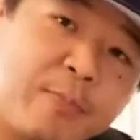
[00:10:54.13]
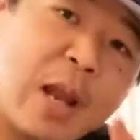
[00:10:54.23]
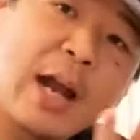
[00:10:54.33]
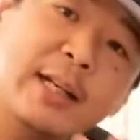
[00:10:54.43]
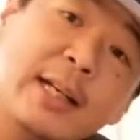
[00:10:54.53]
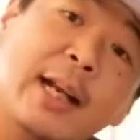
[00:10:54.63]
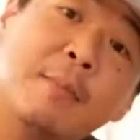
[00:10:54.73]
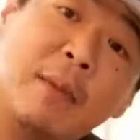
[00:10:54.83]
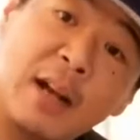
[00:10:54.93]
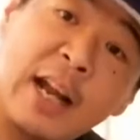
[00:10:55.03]
I did get
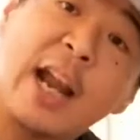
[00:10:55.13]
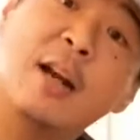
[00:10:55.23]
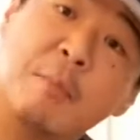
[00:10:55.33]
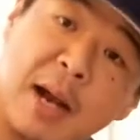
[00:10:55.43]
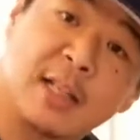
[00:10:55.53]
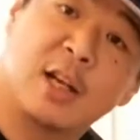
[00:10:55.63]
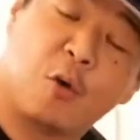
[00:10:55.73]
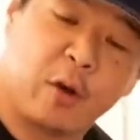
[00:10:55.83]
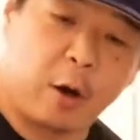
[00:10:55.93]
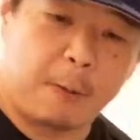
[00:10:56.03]
ahead of
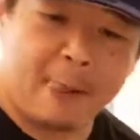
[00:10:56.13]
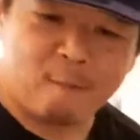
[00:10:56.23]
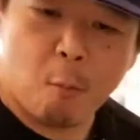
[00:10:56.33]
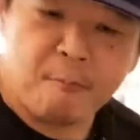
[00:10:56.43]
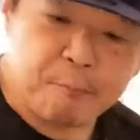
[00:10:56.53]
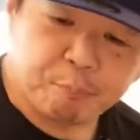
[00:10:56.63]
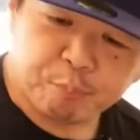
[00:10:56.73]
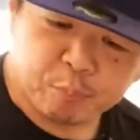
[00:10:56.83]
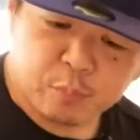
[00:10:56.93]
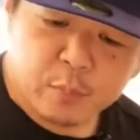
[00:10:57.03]
myself here.
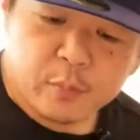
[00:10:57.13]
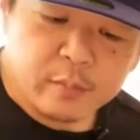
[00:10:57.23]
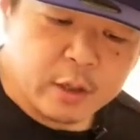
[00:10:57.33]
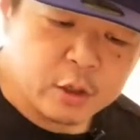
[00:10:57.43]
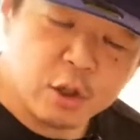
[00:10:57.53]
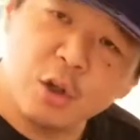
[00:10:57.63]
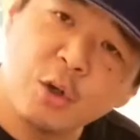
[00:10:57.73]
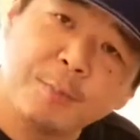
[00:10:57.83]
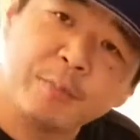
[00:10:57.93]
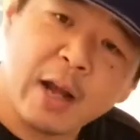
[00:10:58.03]

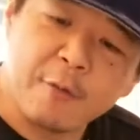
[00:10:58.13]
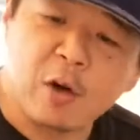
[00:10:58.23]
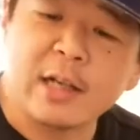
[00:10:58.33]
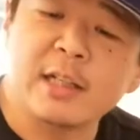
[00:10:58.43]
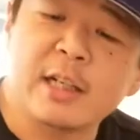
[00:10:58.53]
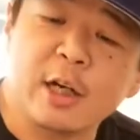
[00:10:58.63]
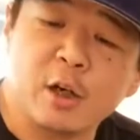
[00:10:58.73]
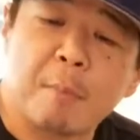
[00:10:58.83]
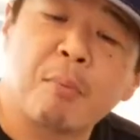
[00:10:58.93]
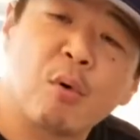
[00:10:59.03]
So I forgot to tell you
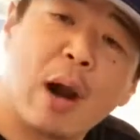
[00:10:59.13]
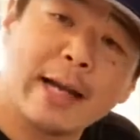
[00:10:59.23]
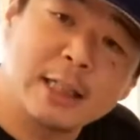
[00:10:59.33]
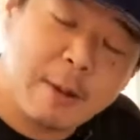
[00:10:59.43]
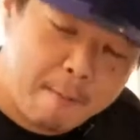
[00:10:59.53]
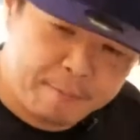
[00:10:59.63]
the price.